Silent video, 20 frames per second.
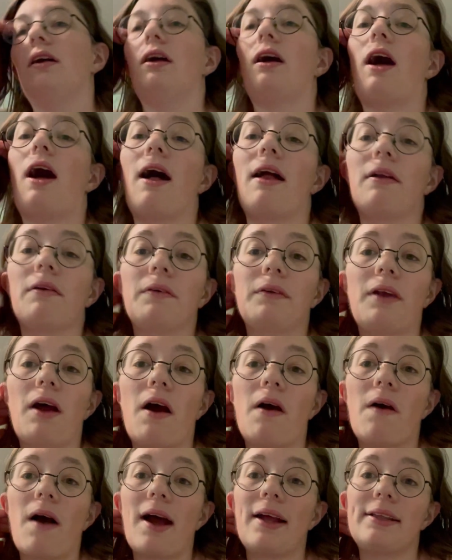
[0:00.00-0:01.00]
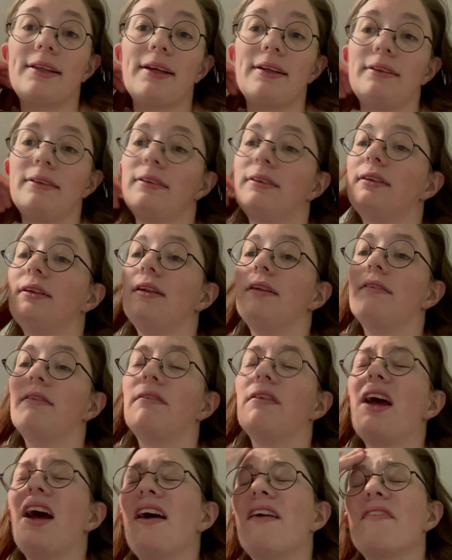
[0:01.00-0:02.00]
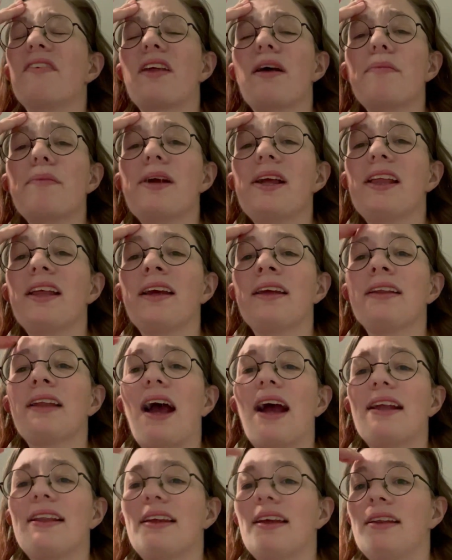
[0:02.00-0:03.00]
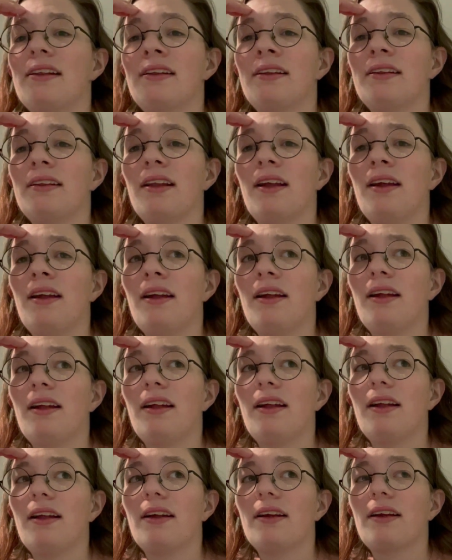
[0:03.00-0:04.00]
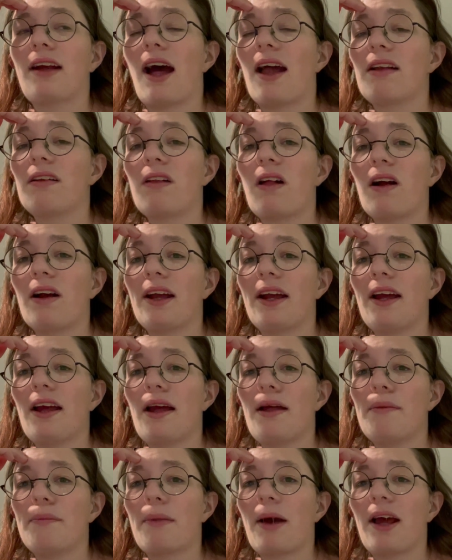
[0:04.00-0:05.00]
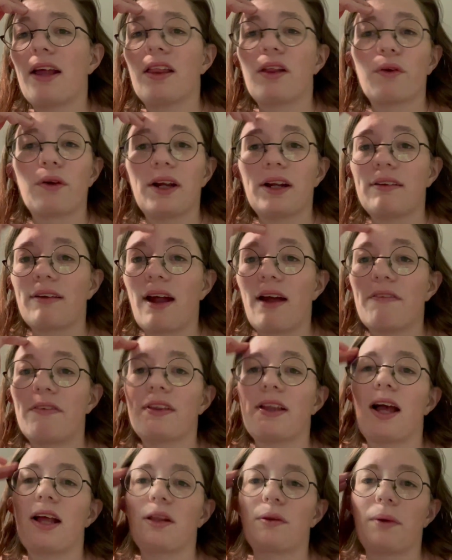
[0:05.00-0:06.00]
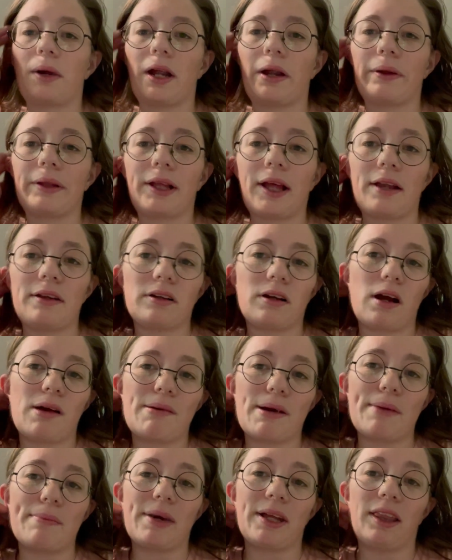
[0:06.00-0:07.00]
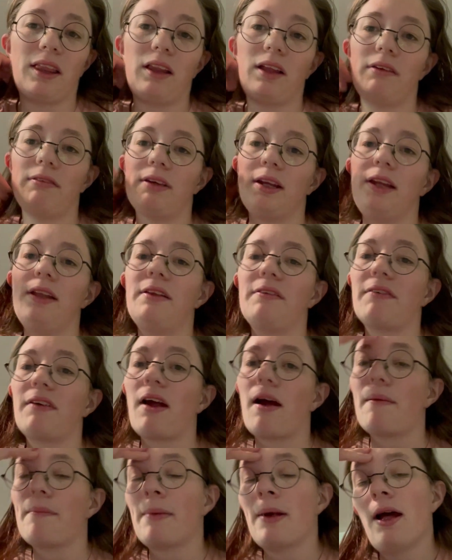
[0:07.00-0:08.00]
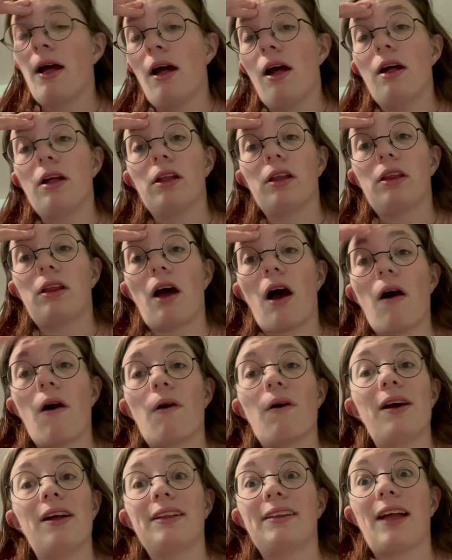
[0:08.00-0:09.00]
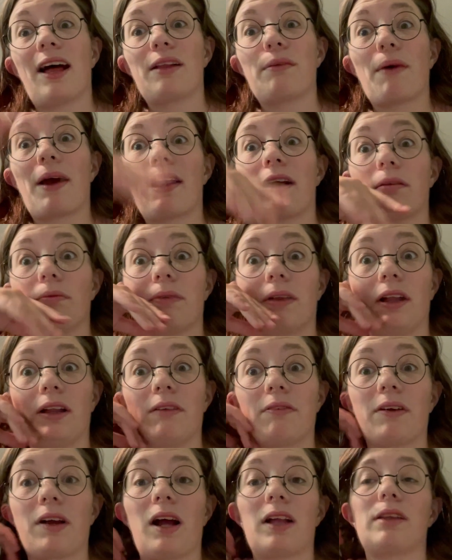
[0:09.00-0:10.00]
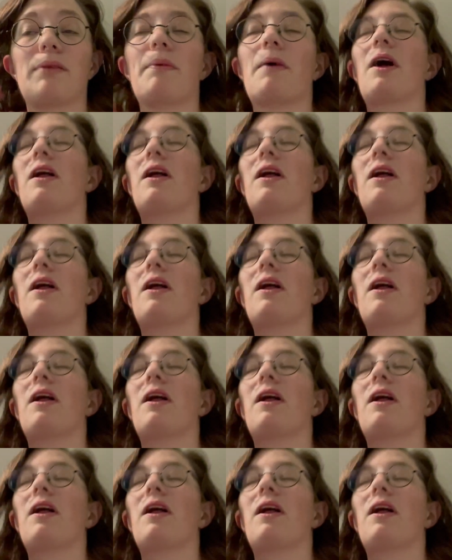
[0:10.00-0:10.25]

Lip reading: I don't know, for some reason I didn't catalog it in my story graph, and that's where I was getting all my monthly reads from. So that's why I completely forgot to